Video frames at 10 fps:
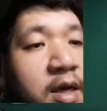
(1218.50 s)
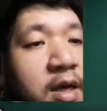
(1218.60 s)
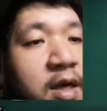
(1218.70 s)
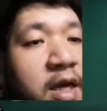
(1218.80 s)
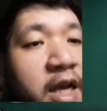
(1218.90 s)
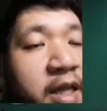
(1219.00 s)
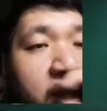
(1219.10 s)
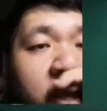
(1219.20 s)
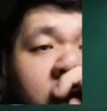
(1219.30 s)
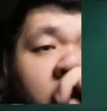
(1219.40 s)

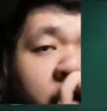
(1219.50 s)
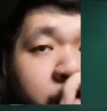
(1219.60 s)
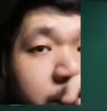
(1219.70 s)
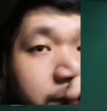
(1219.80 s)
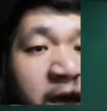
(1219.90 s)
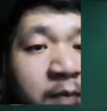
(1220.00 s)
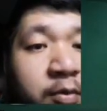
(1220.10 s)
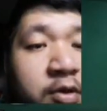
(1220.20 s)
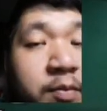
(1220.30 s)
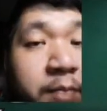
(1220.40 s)
Ideally, I would be able
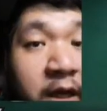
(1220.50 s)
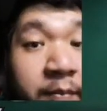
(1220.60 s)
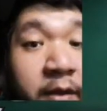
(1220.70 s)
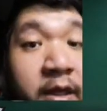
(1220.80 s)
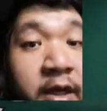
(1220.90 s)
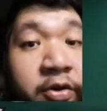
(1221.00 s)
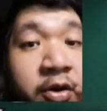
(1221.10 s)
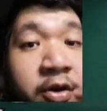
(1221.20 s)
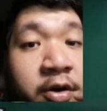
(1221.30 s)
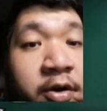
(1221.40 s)
to pick up
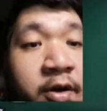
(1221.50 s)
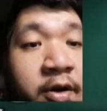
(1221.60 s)
another.